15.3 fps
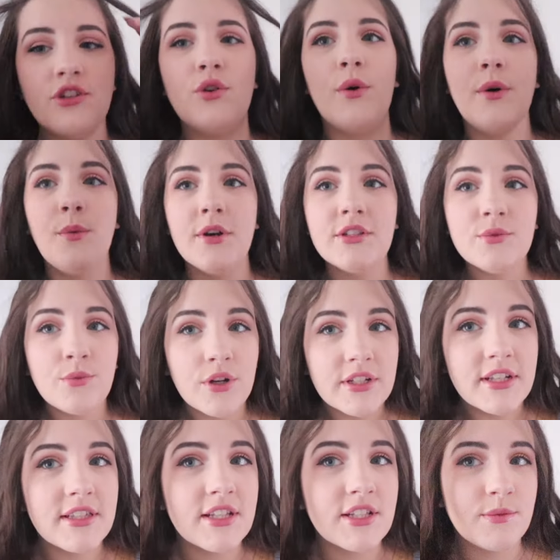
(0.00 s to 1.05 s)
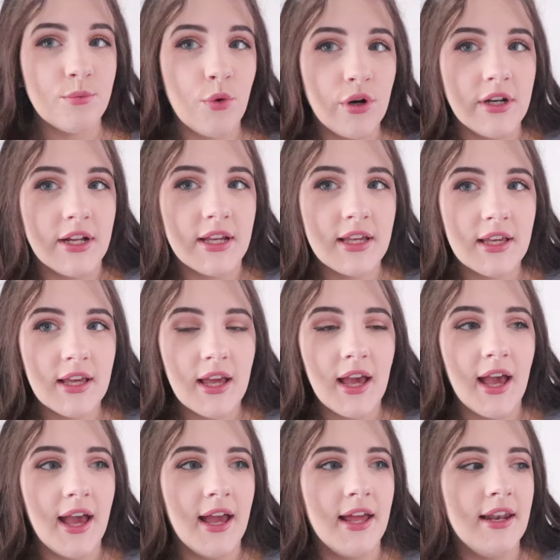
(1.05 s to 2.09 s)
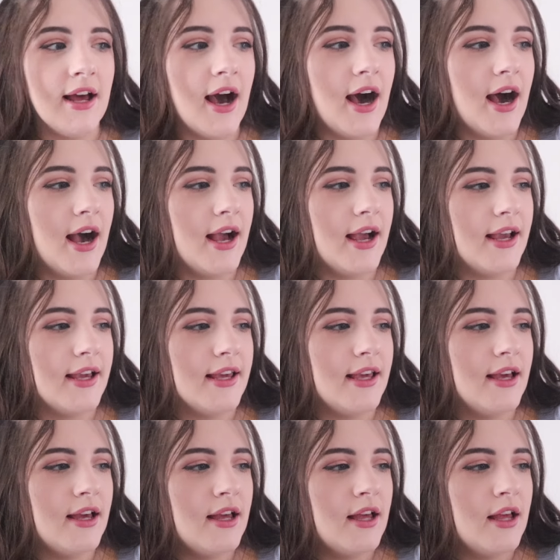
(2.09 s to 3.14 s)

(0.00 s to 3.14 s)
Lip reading: So it wasn't working this morning and I